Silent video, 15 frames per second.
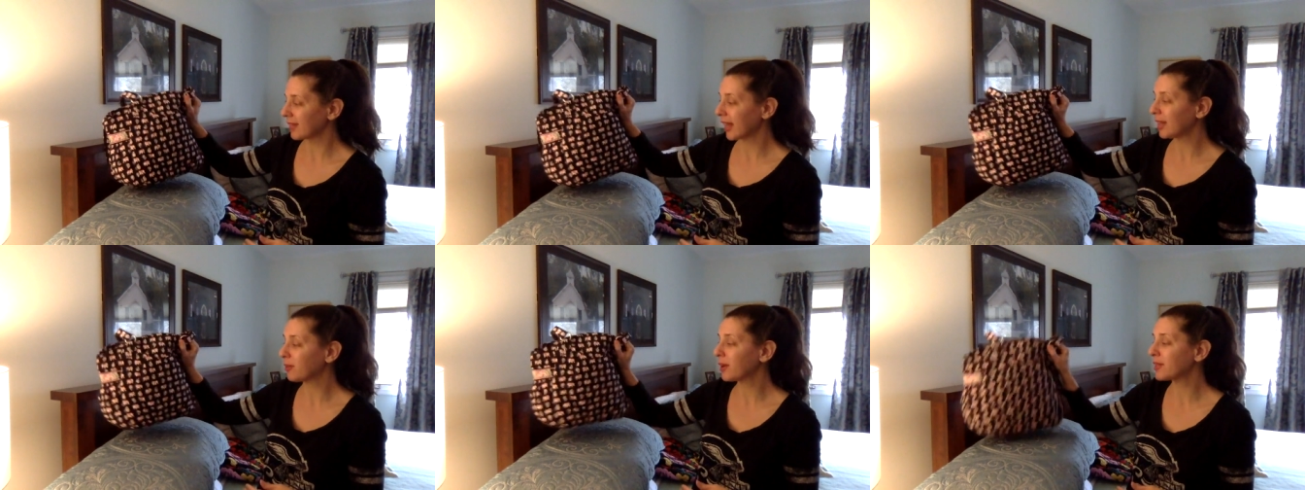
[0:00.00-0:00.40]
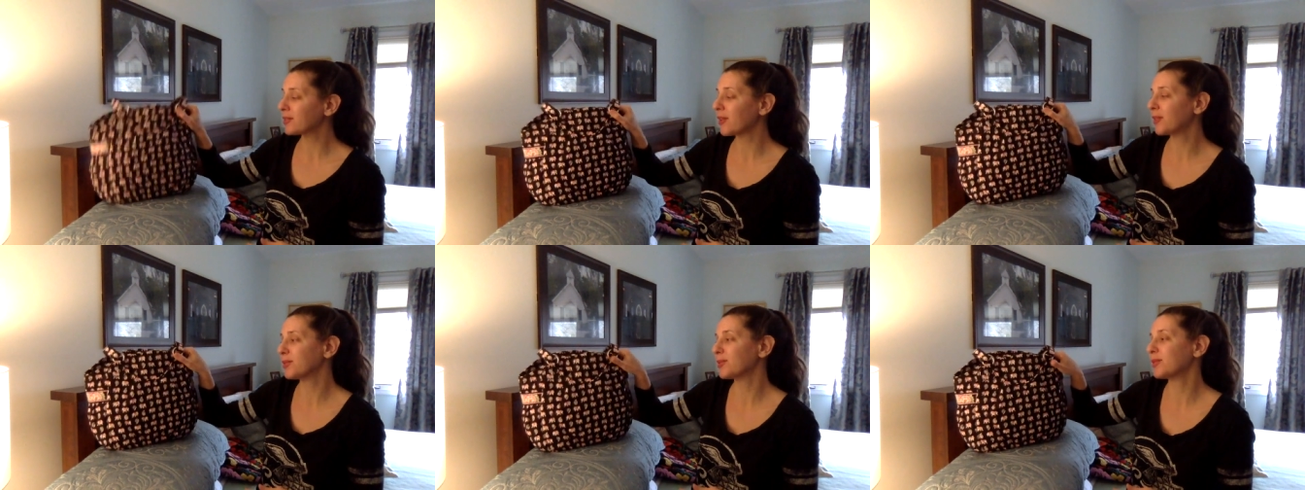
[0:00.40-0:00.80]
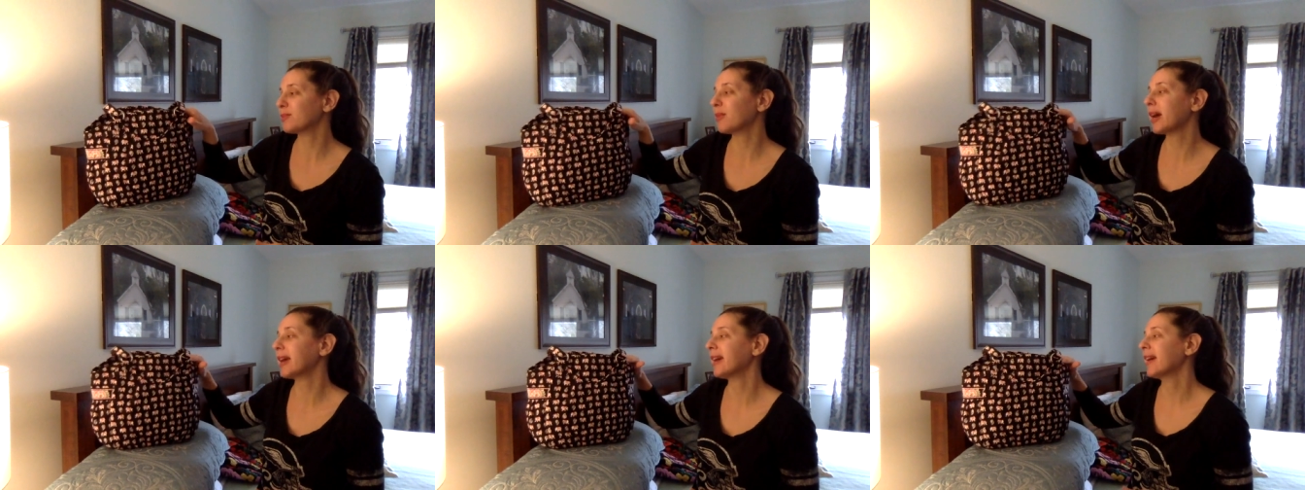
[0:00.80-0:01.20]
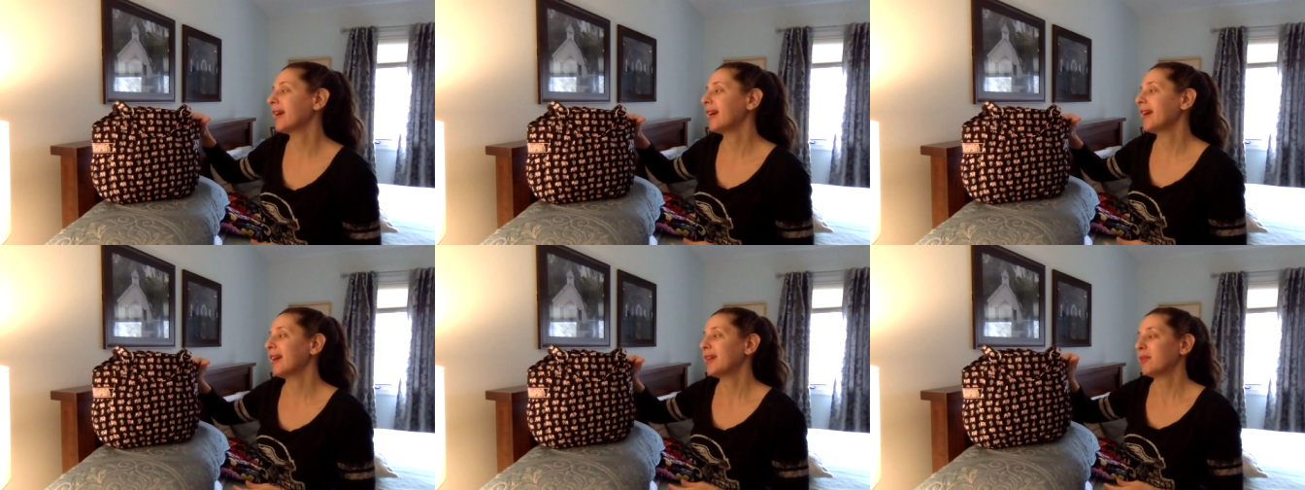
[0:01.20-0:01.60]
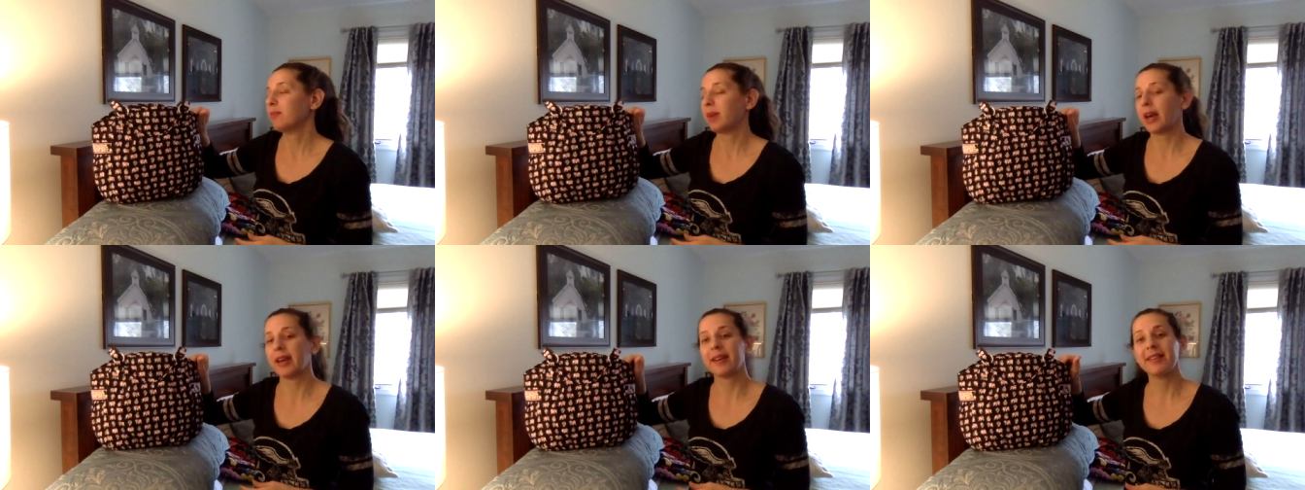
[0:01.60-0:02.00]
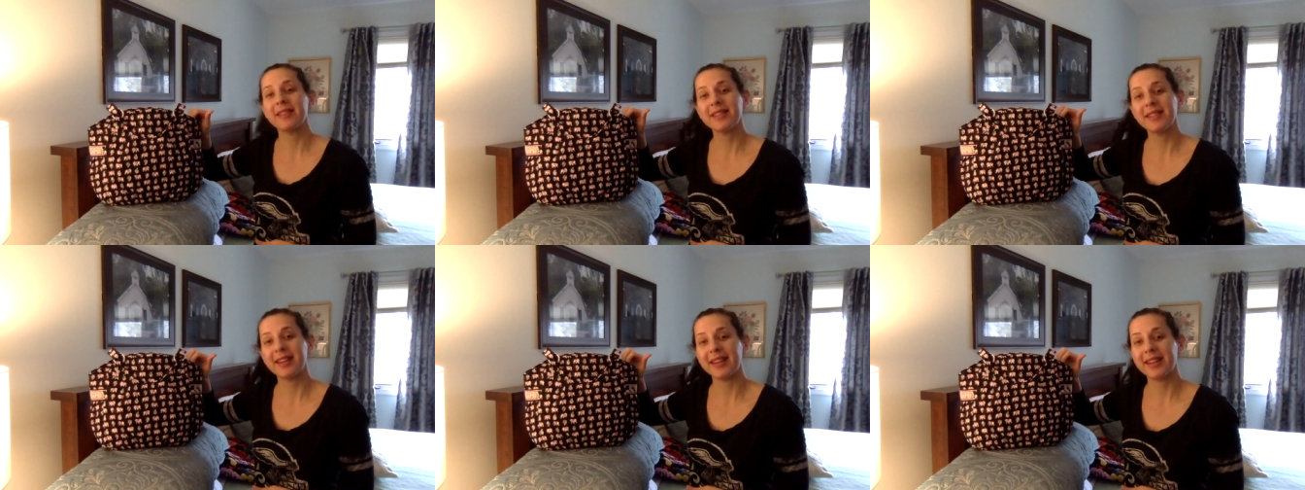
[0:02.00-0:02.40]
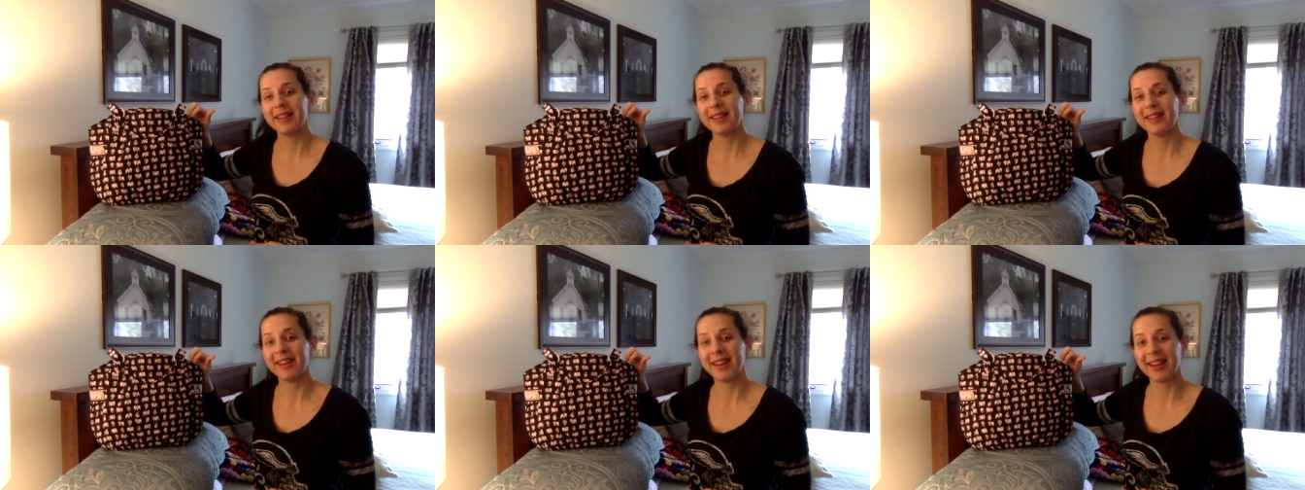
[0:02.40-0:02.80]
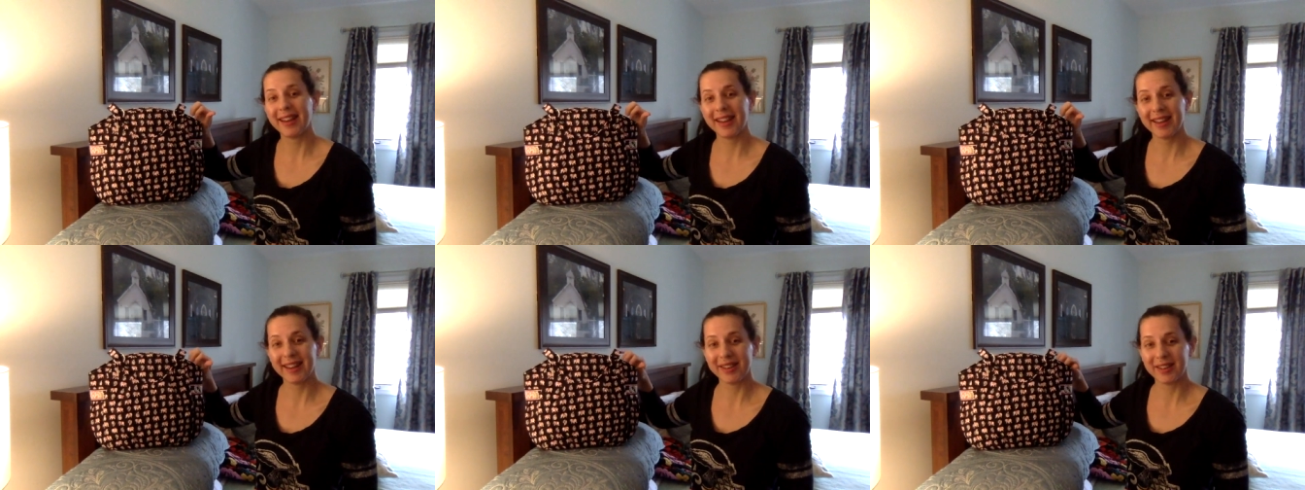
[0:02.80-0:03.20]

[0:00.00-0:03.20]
Anyway, so this was my bag of the day today.